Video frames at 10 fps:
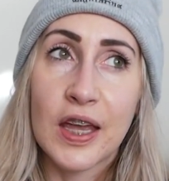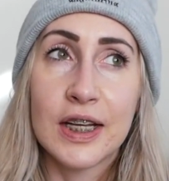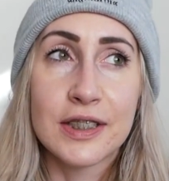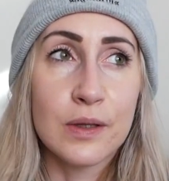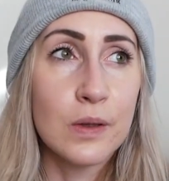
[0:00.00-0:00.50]

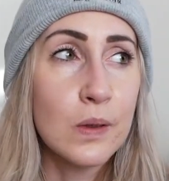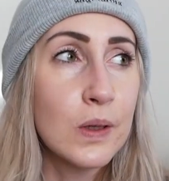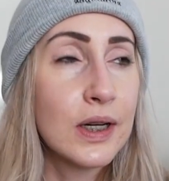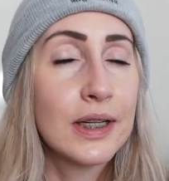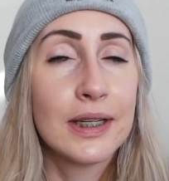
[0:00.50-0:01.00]
And so
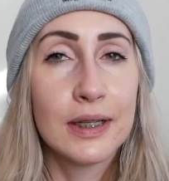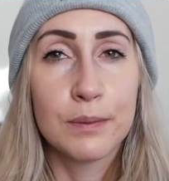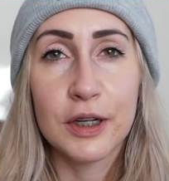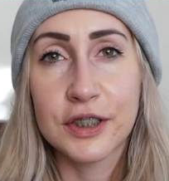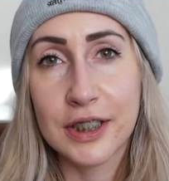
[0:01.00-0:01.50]

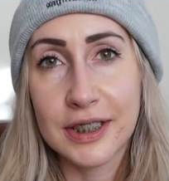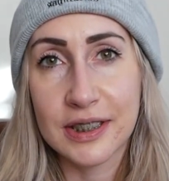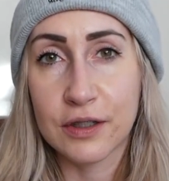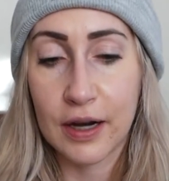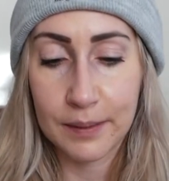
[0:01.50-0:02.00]
brushing
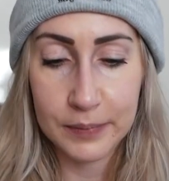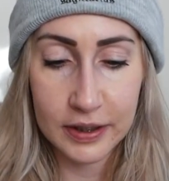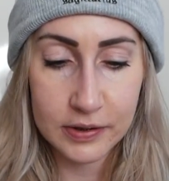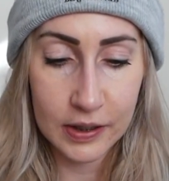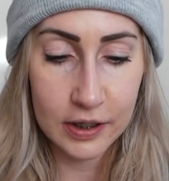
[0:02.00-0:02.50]
isn't great.
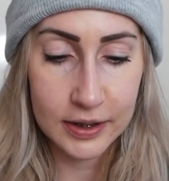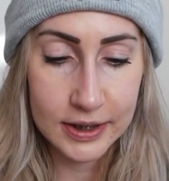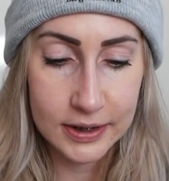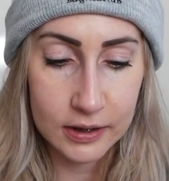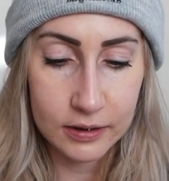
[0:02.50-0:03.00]
But so I got
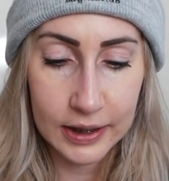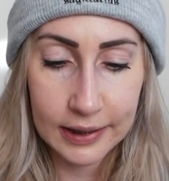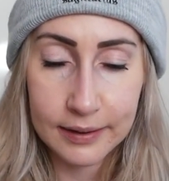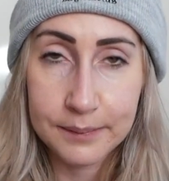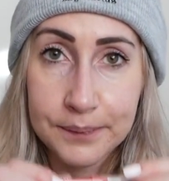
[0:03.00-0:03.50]
these little
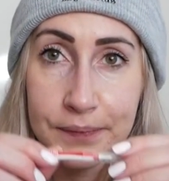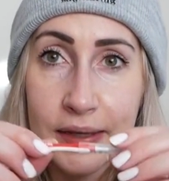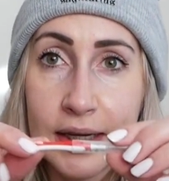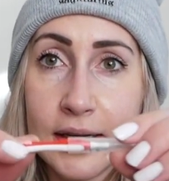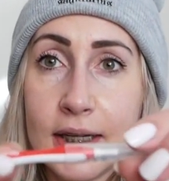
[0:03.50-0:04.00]
like,
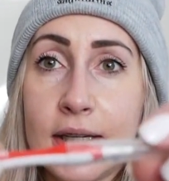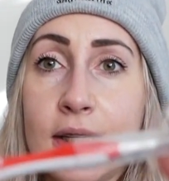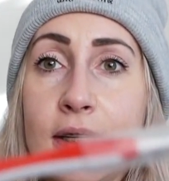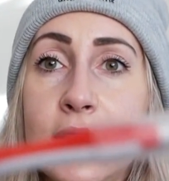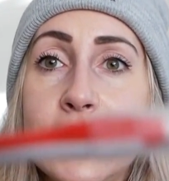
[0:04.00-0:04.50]

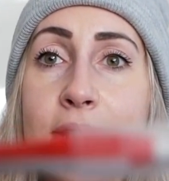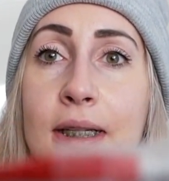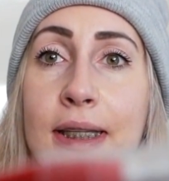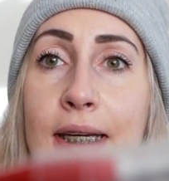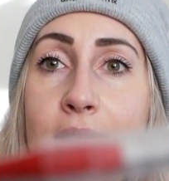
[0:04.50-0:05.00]
this
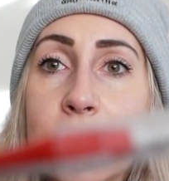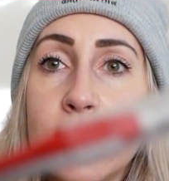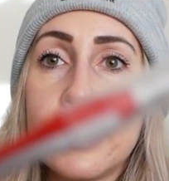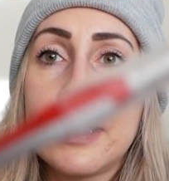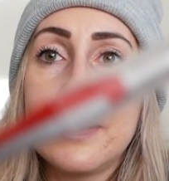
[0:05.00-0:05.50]
little thing.
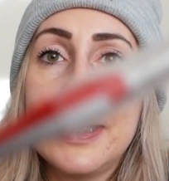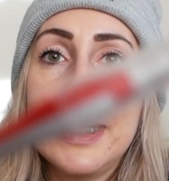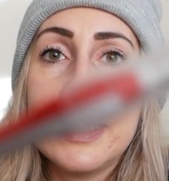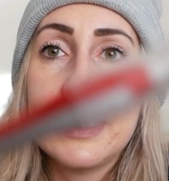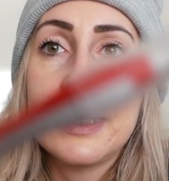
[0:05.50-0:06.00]
Can you see
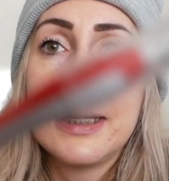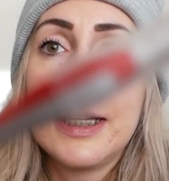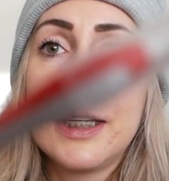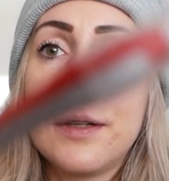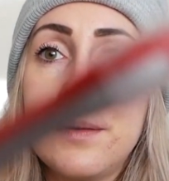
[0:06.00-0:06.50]
it?
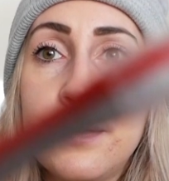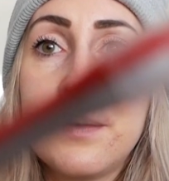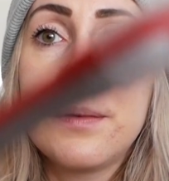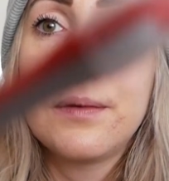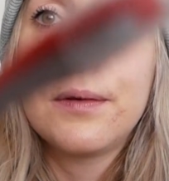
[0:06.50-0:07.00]
Can
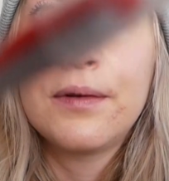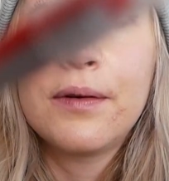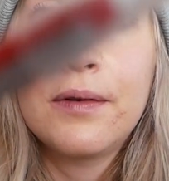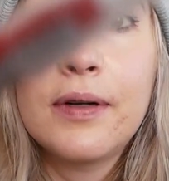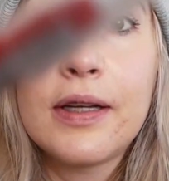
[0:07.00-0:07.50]

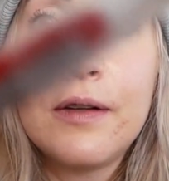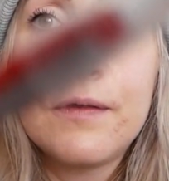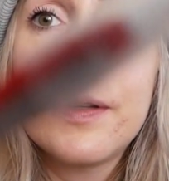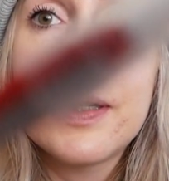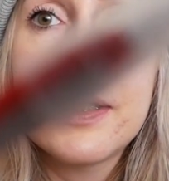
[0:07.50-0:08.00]
you
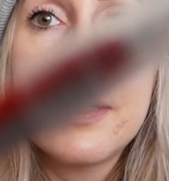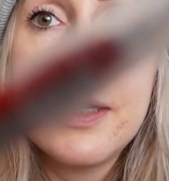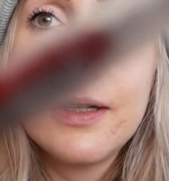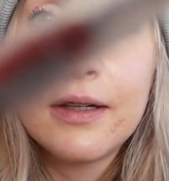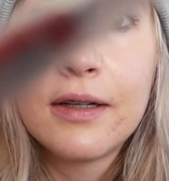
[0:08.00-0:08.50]
focus on it?